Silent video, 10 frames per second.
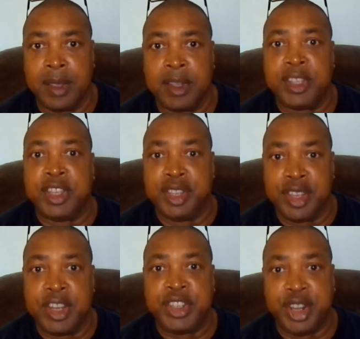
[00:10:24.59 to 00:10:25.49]
did
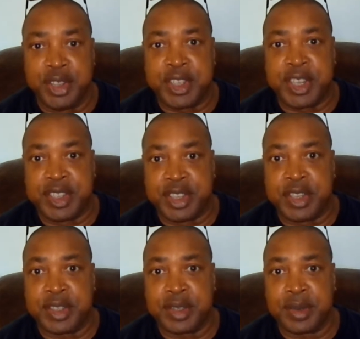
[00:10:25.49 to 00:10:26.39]
giants
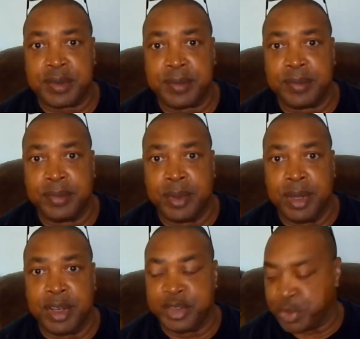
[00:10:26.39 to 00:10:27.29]
exist?
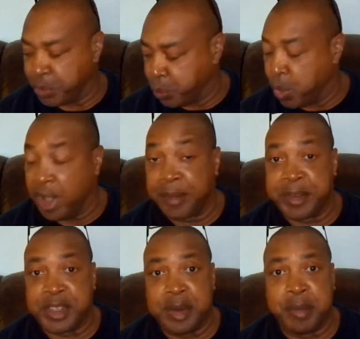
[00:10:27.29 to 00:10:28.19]
They said, what, if it's
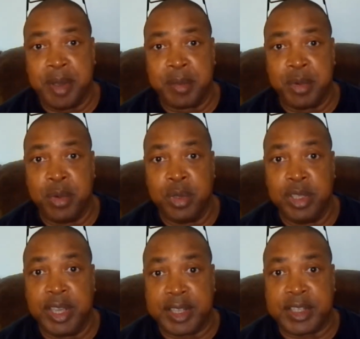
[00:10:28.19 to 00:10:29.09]
in the Bible?
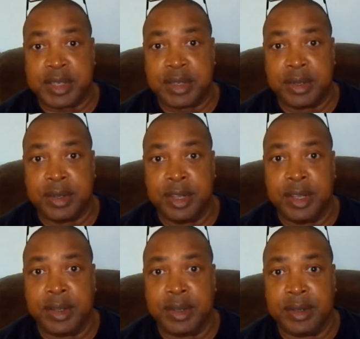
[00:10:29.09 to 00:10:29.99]
Yes,
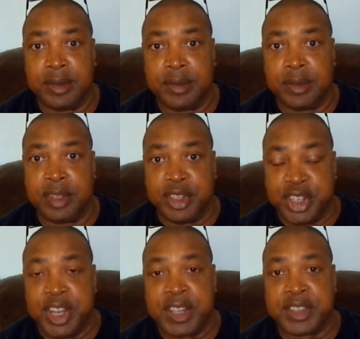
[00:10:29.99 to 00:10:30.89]
they did
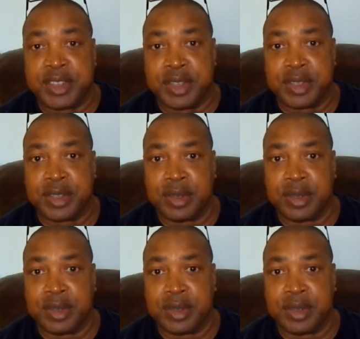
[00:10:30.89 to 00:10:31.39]
exist.